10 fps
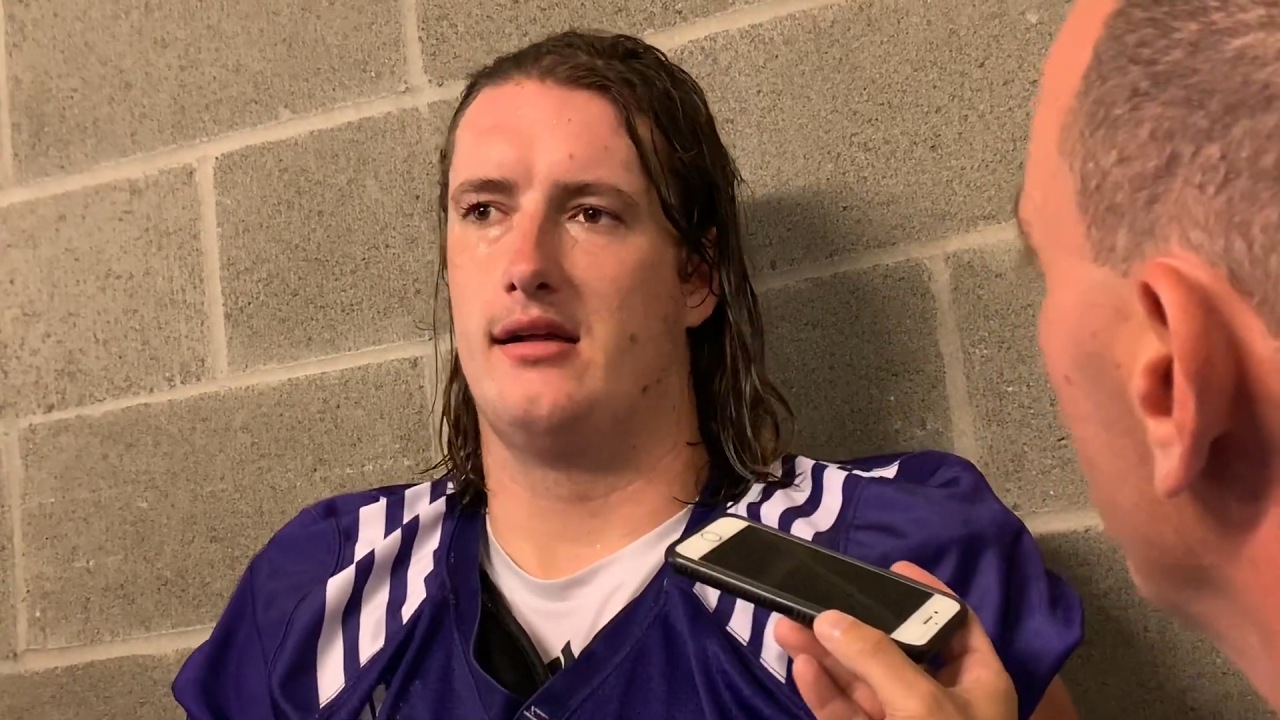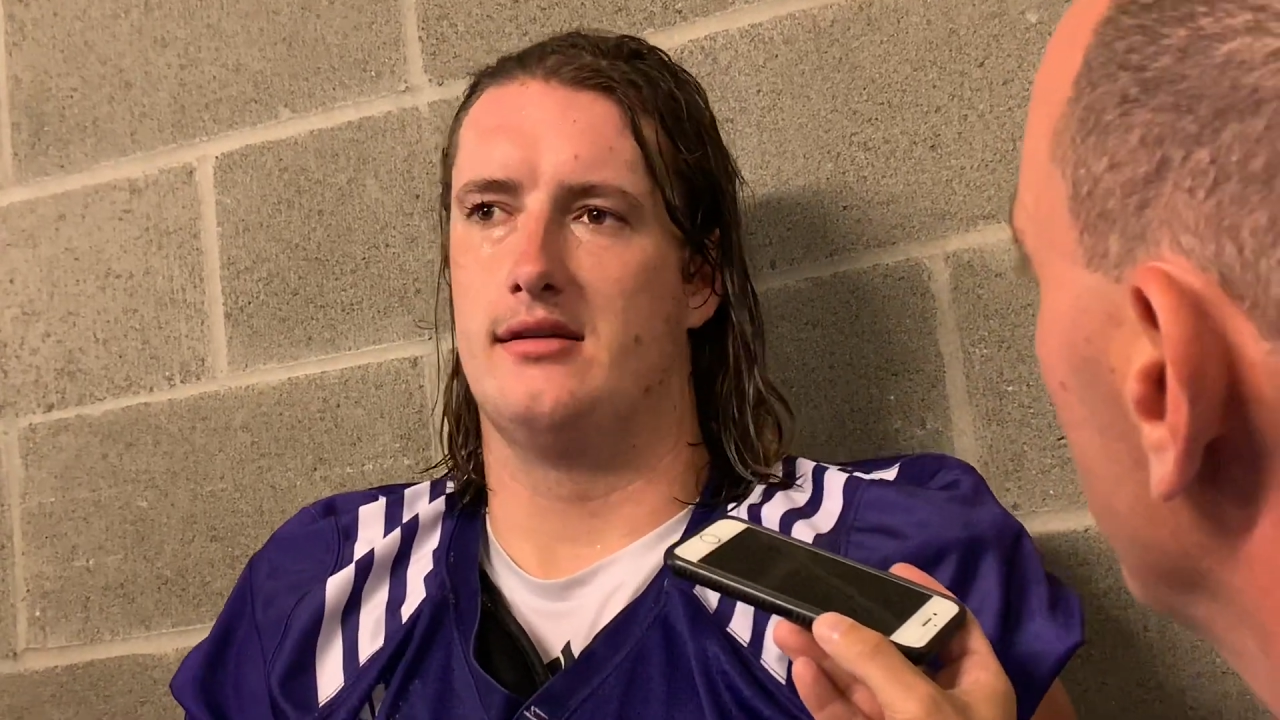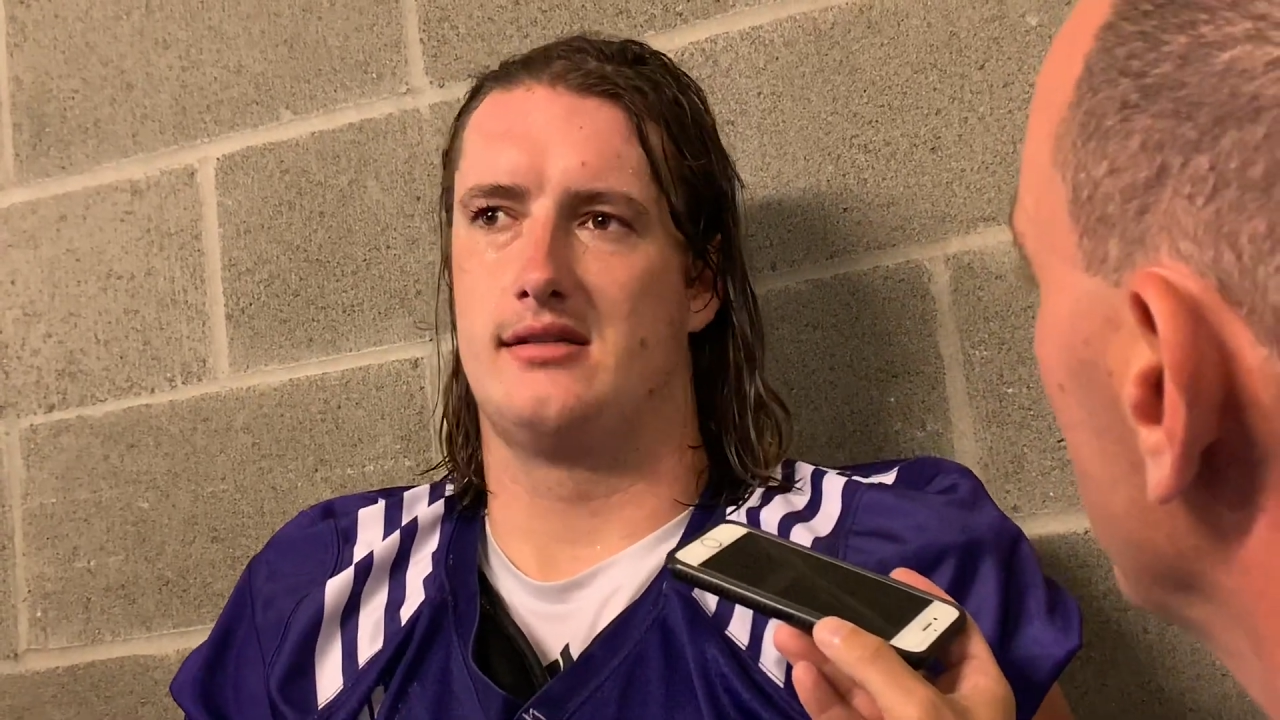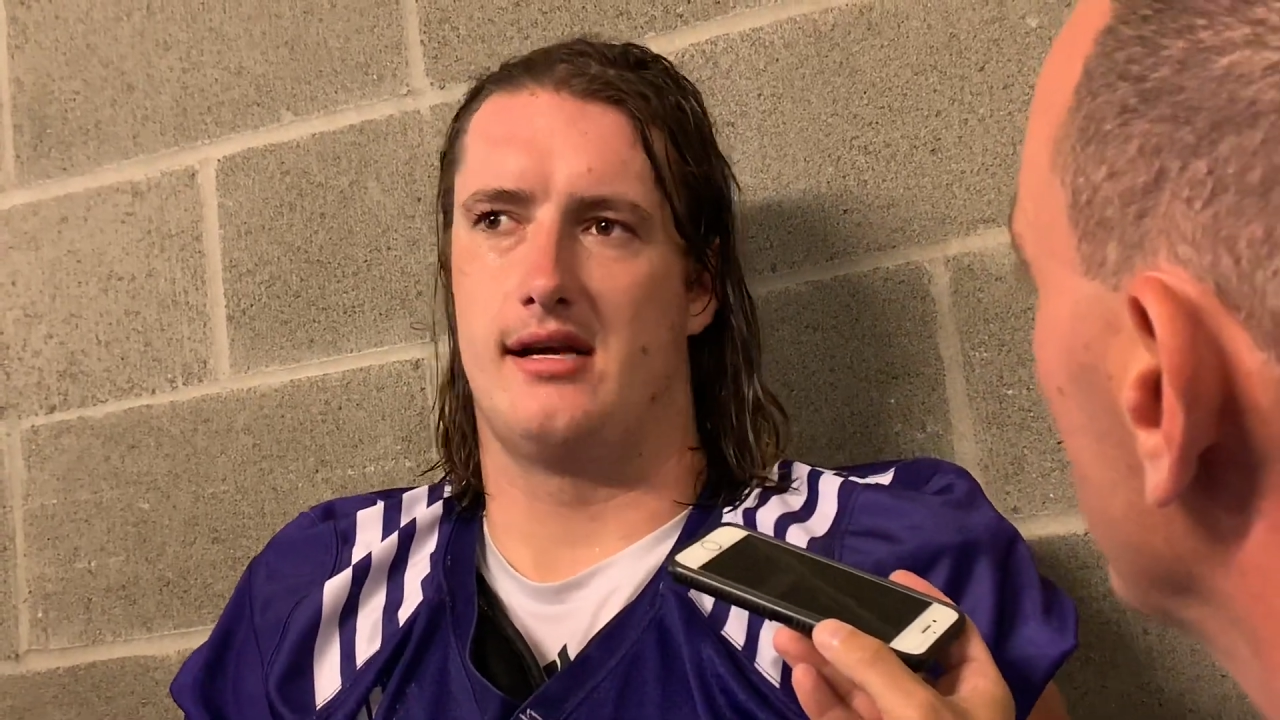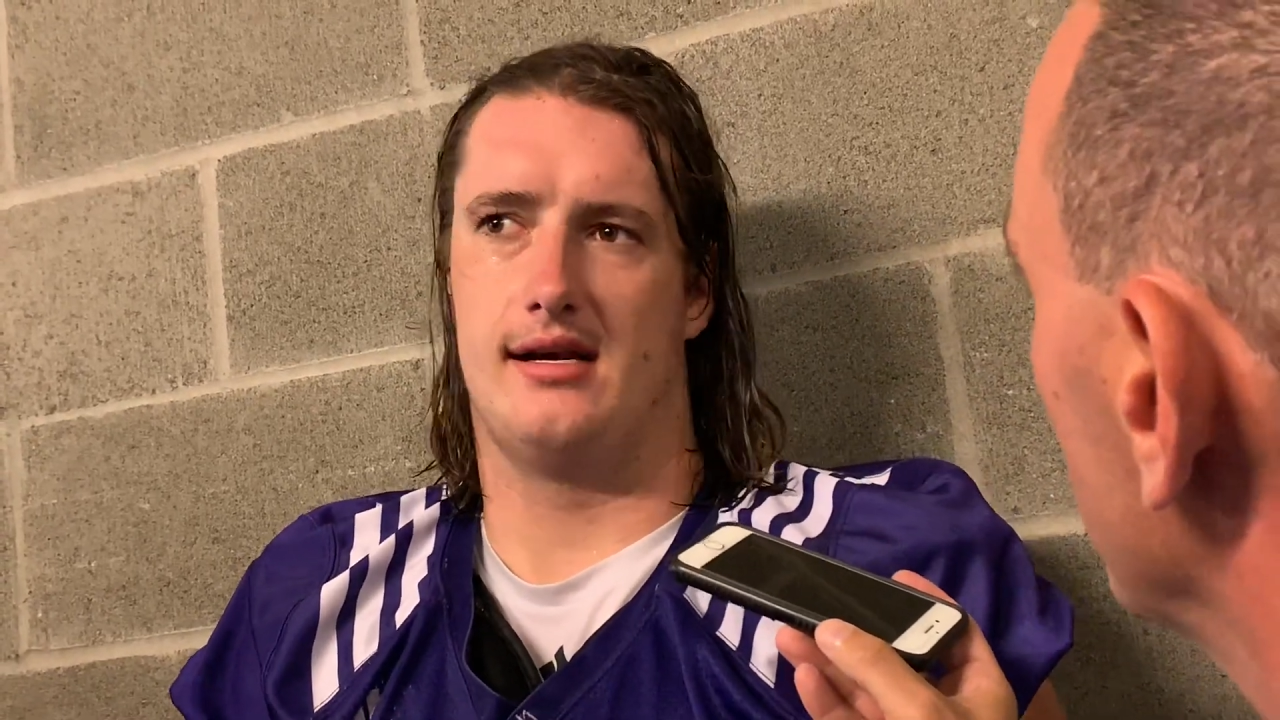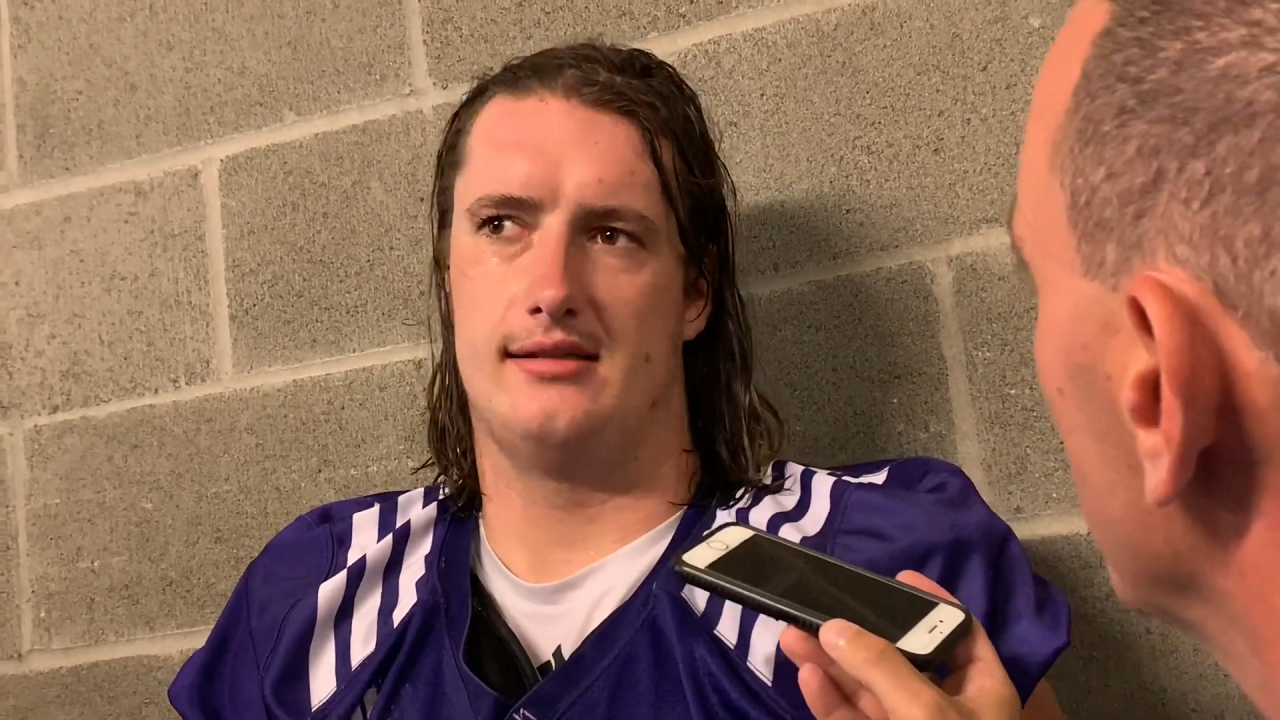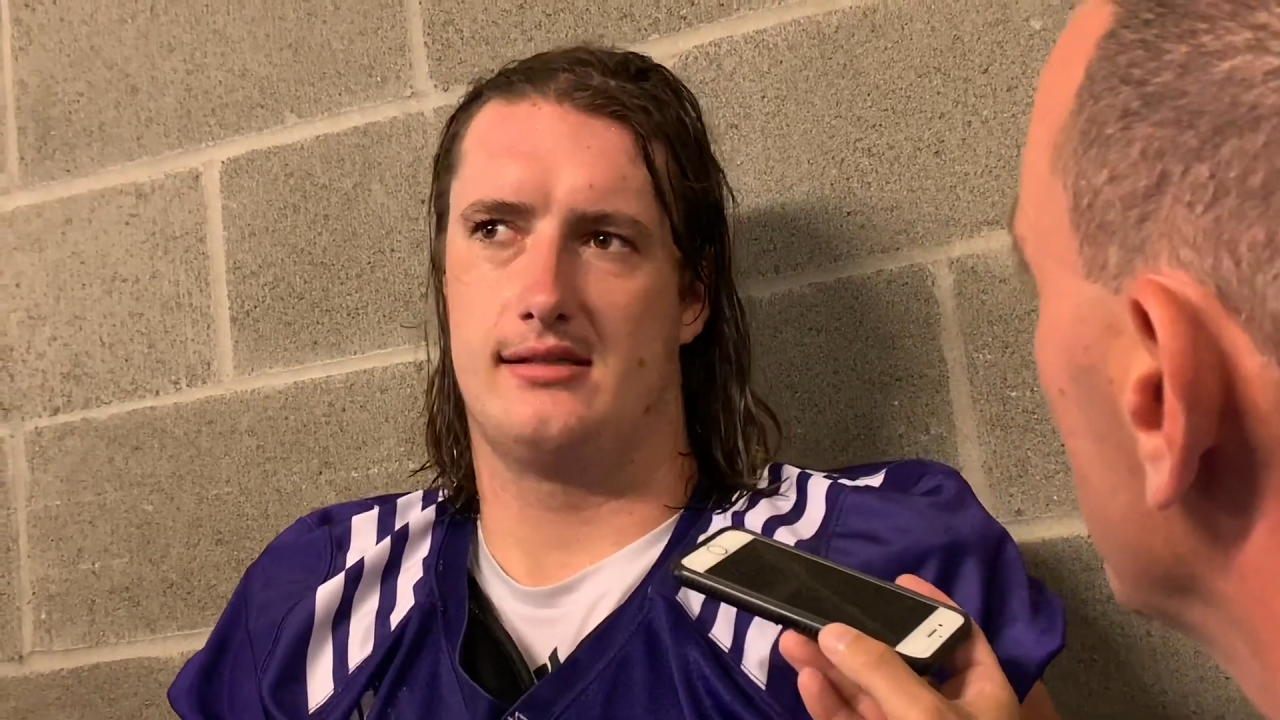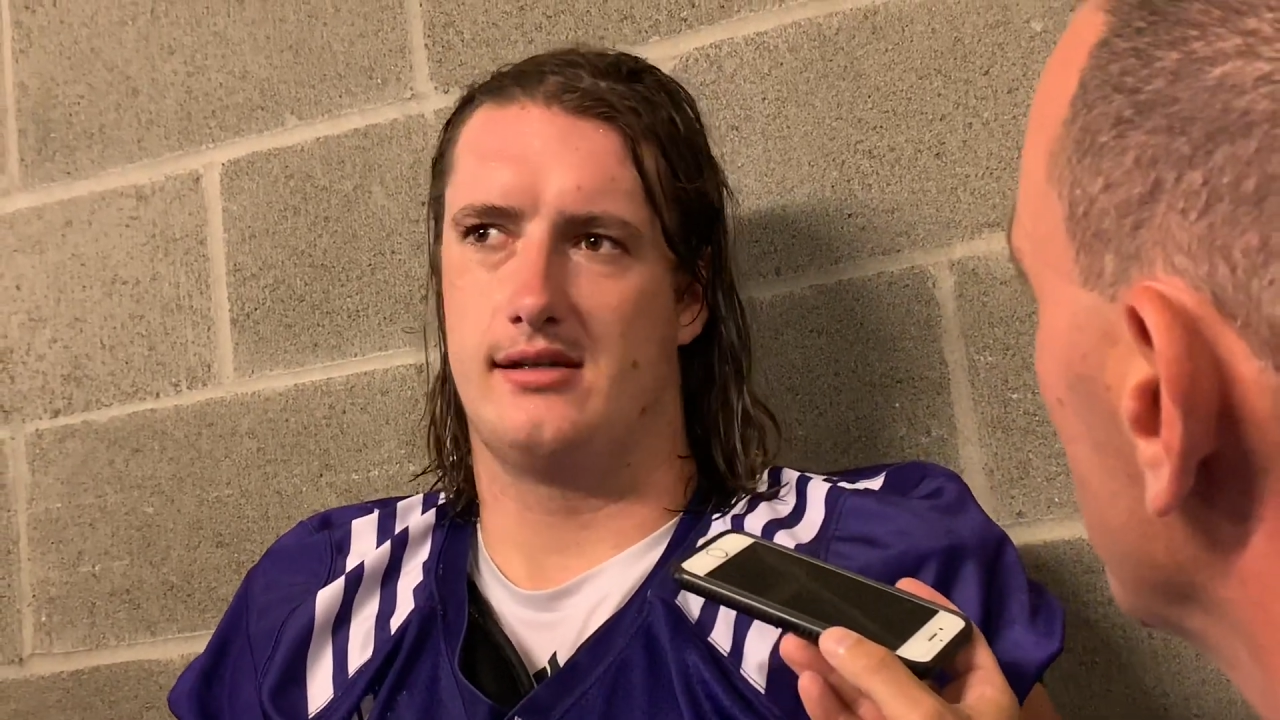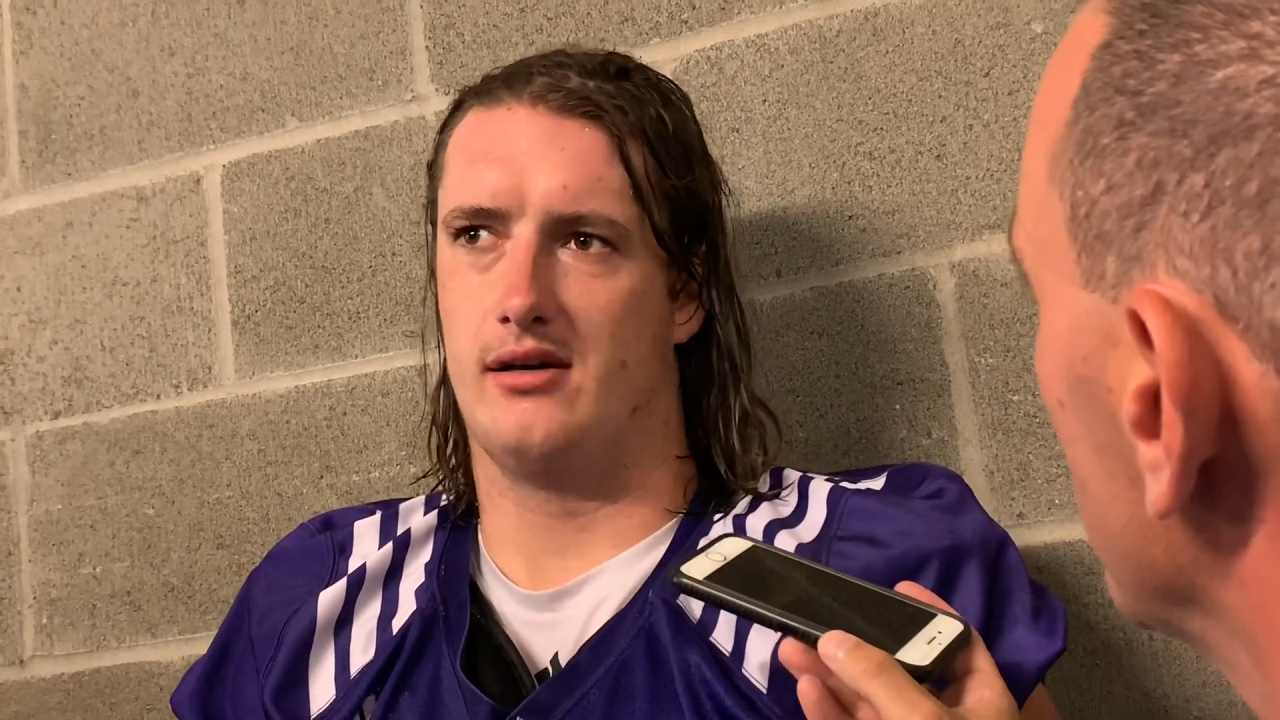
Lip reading: those guys,